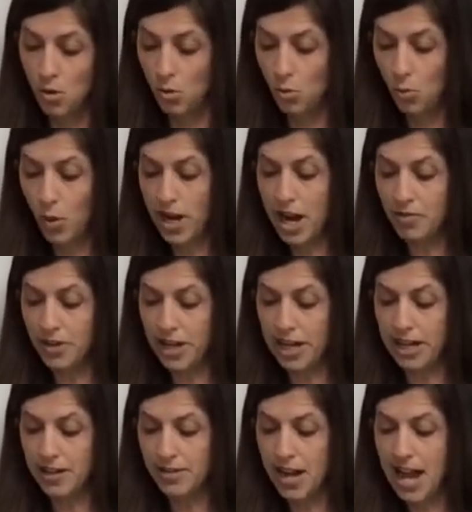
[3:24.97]
When I
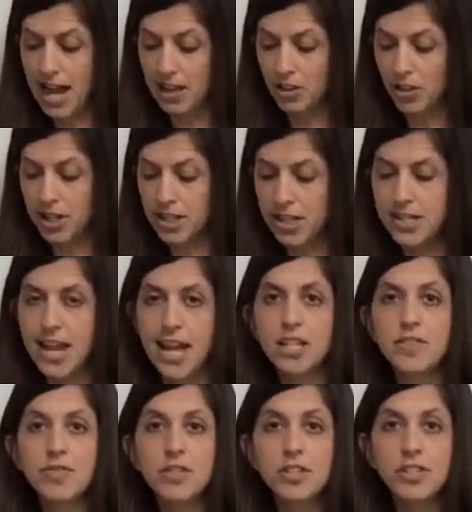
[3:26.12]
read, I look in the text
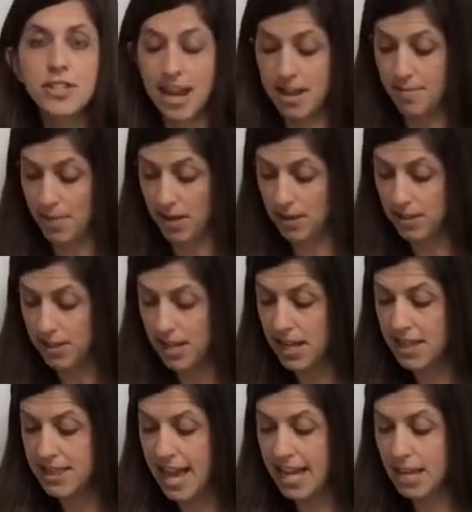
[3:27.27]
for statements
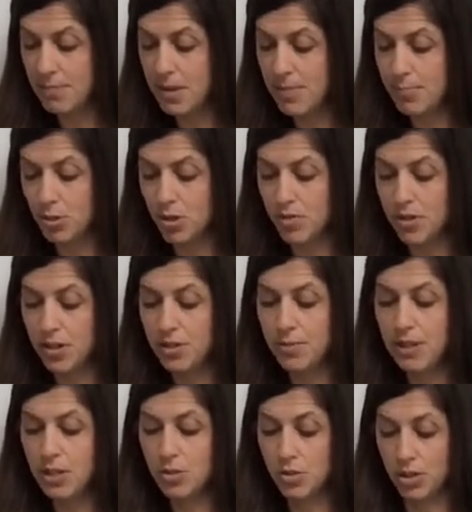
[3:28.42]
that can be proven to be
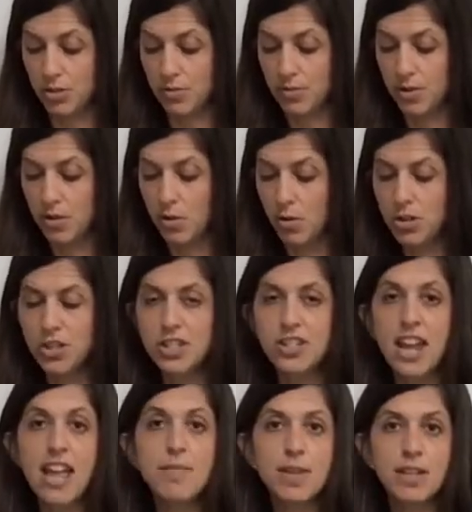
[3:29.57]
true, or
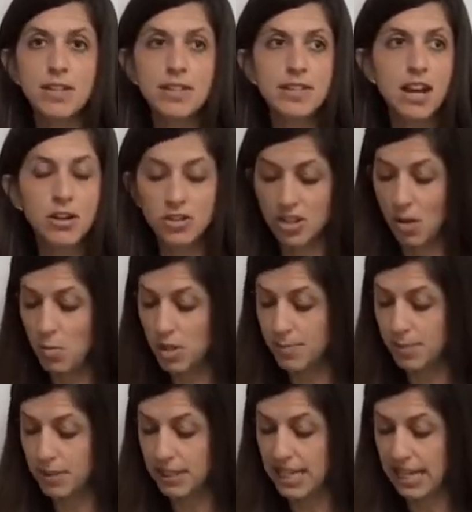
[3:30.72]
statements that are someone's
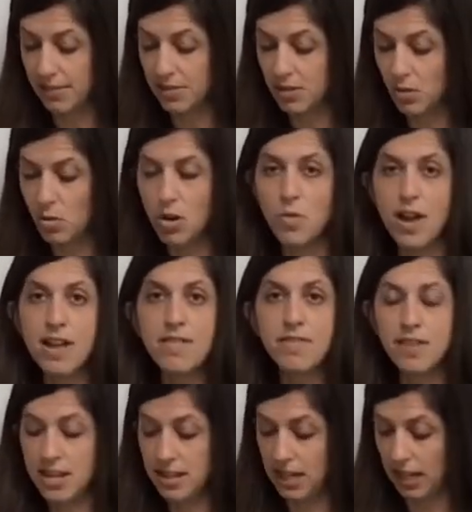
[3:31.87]
beliefs or a way of
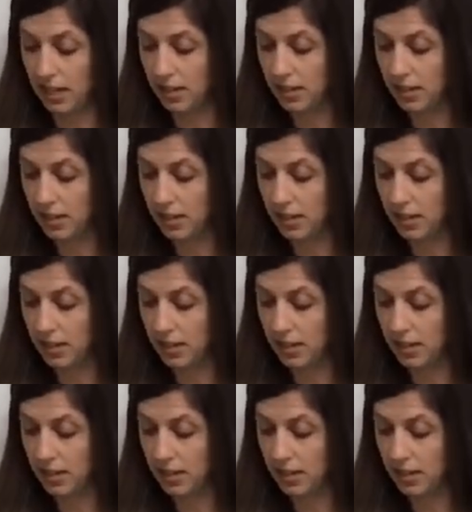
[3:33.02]
thinking.